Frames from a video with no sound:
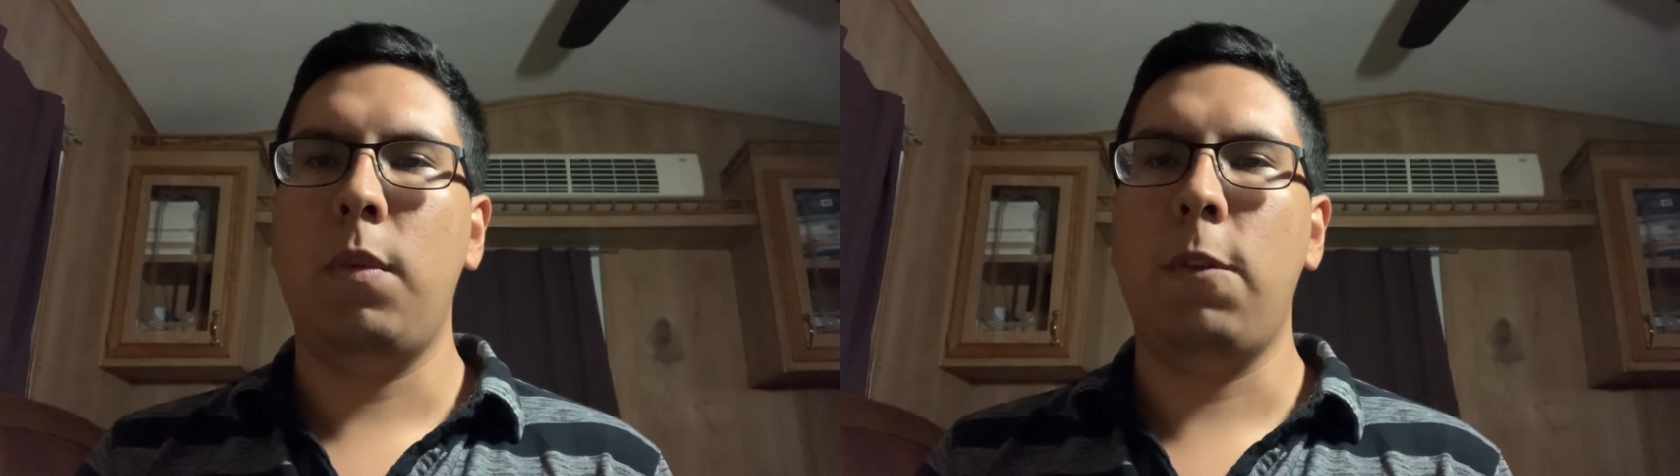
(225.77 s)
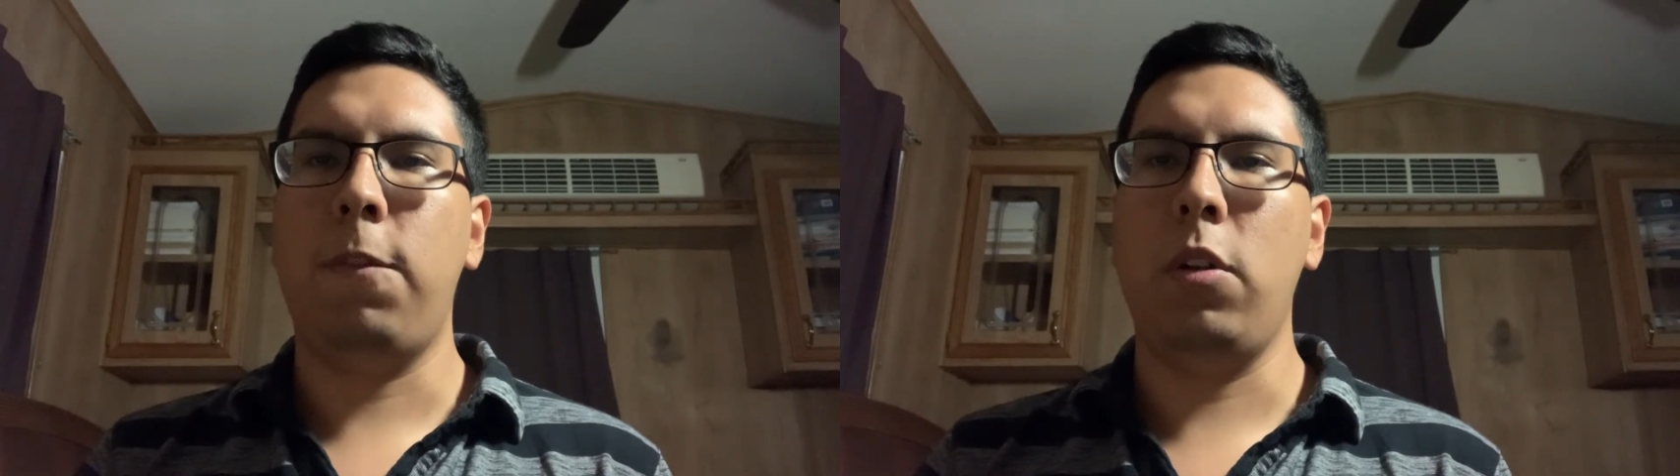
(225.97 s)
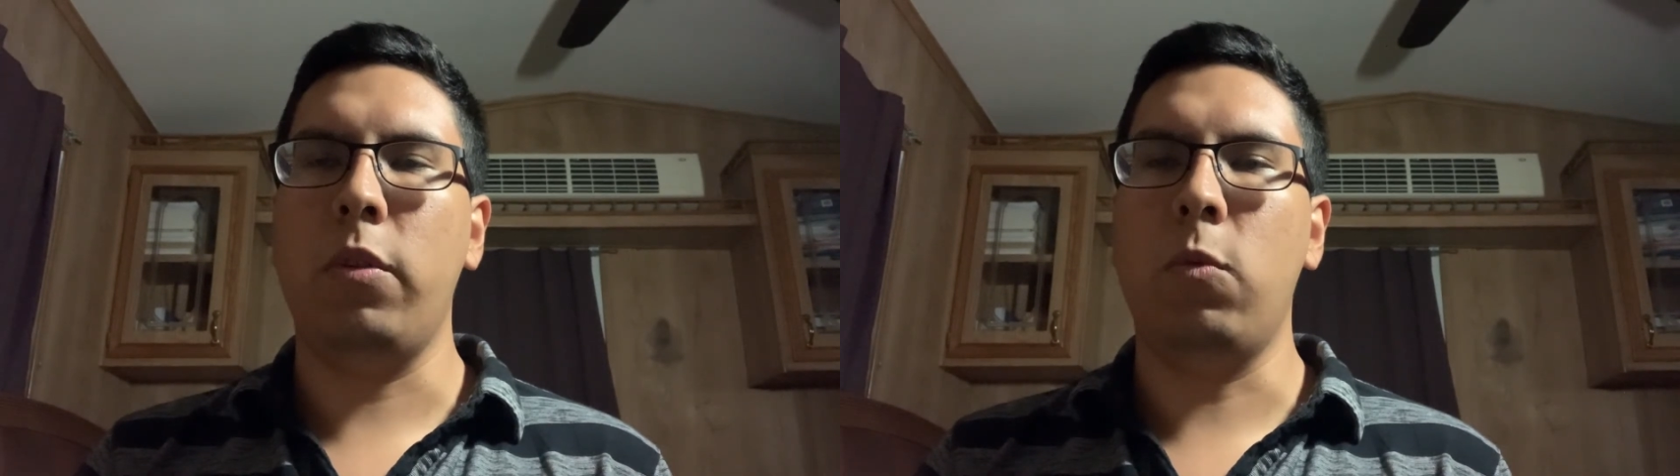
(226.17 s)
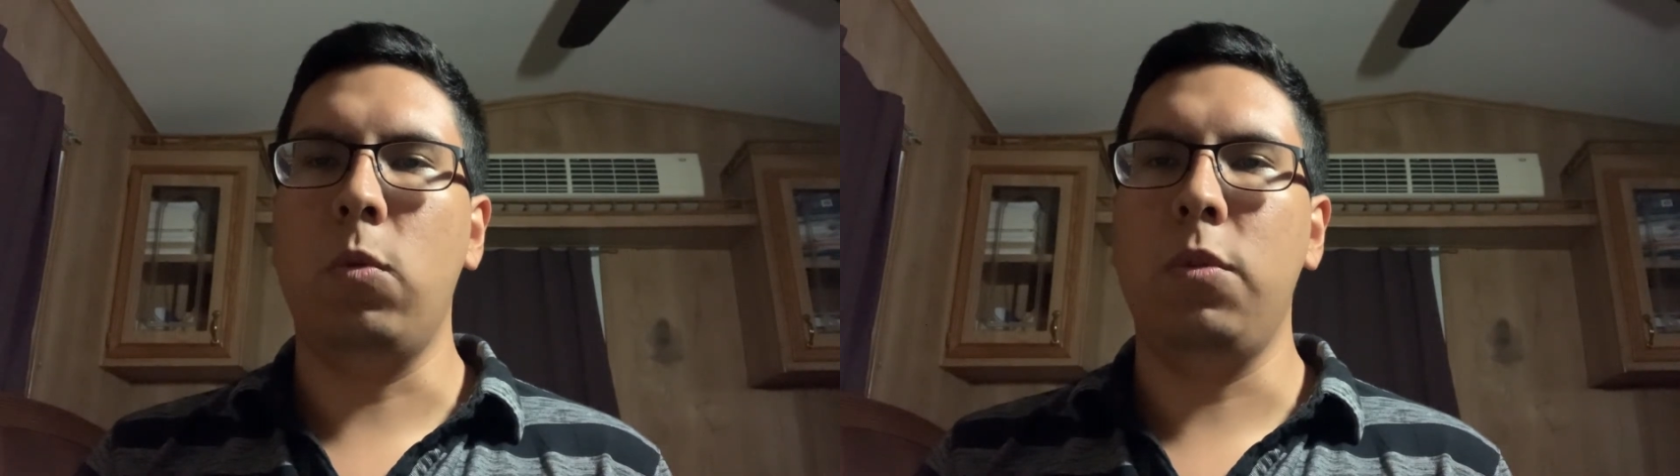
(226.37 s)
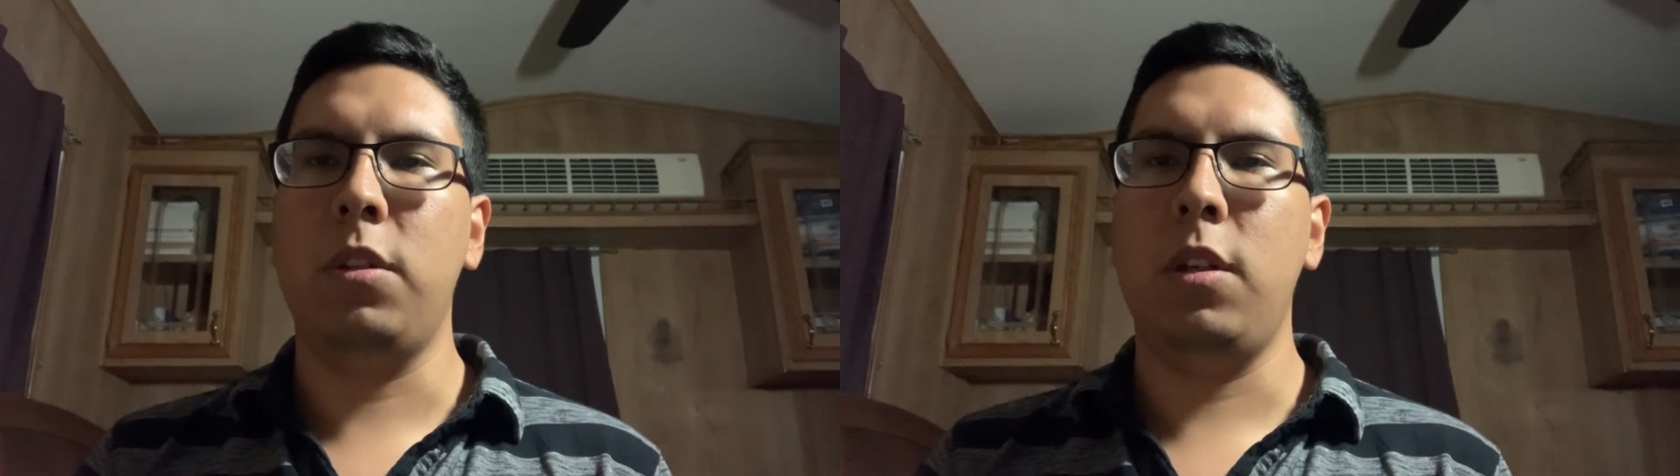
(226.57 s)
following
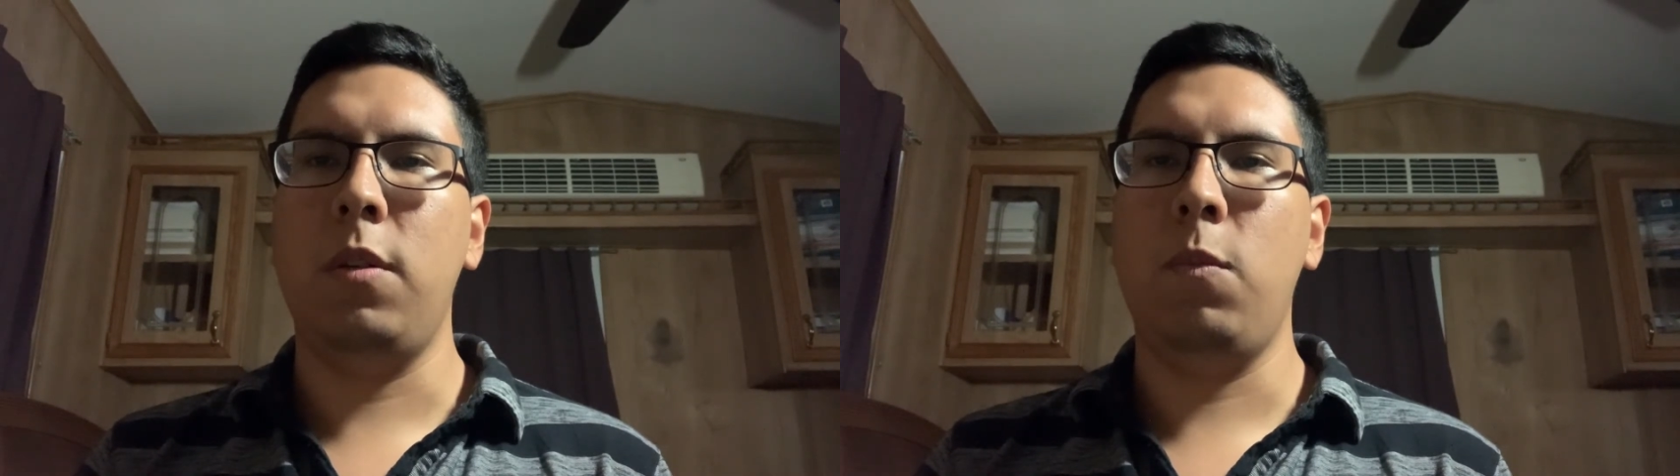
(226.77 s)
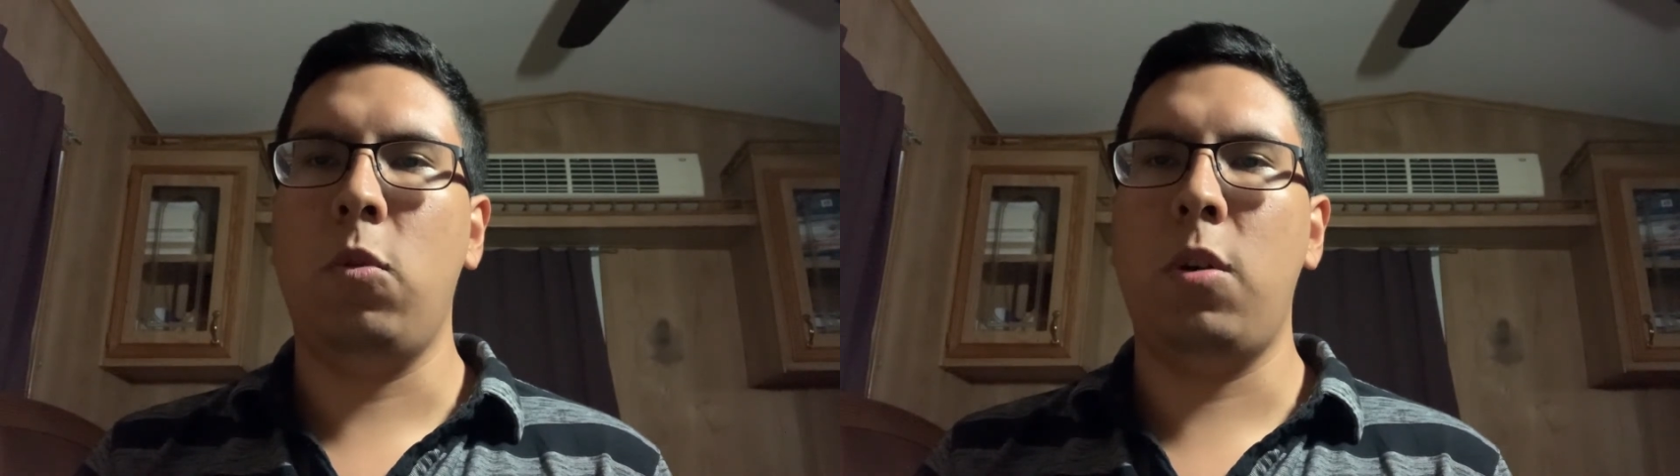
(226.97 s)
rules and more